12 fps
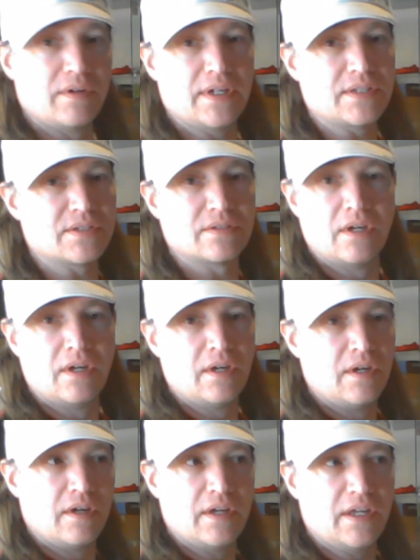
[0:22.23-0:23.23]
that's
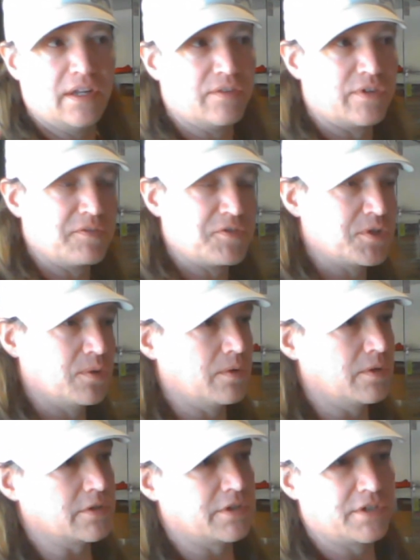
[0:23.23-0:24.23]
hitting thrift
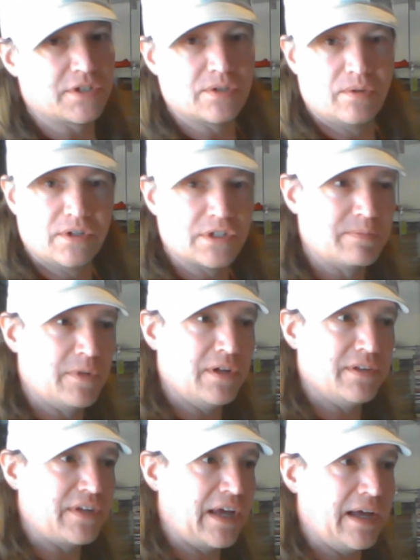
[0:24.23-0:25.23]
stores or just going to
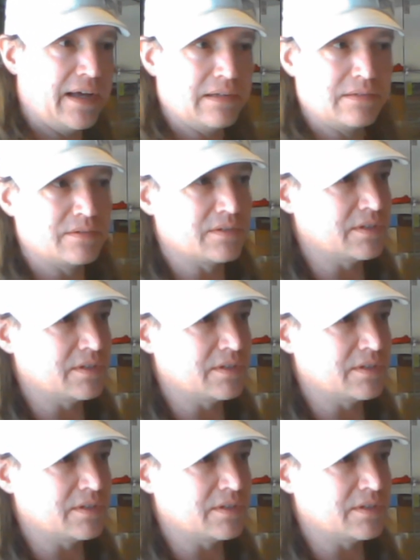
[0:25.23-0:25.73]
small towns